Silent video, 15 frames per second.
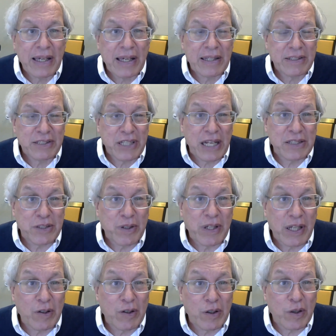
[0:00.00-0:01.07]
And Chancellor
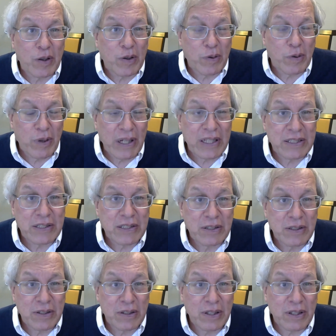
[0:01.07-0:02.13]
Carol
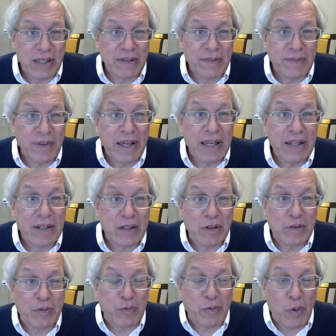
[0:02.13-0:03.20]
Christ convened
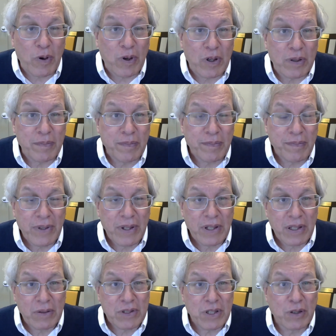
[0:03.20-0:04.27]
a forum,
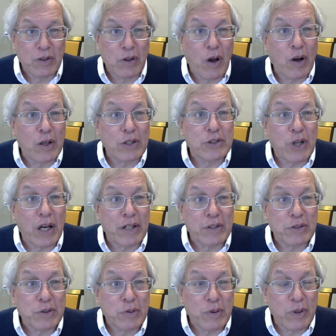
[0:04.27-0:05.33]
in a large
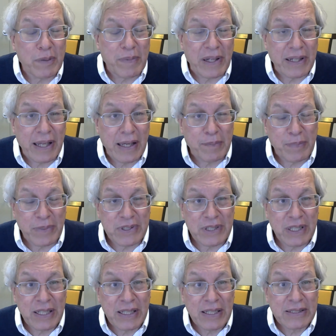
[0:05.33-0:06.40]
auditorium on campus,
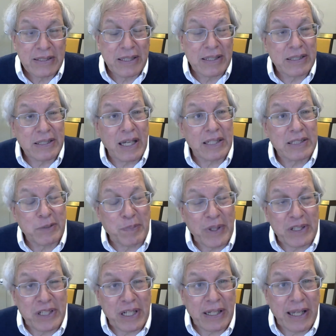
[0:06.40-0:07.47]
to discuss
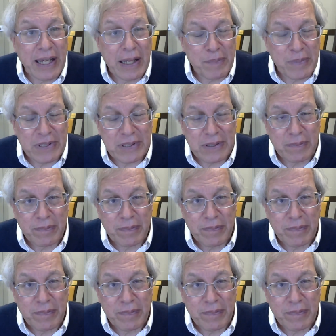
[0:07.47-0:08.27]
speech on campus.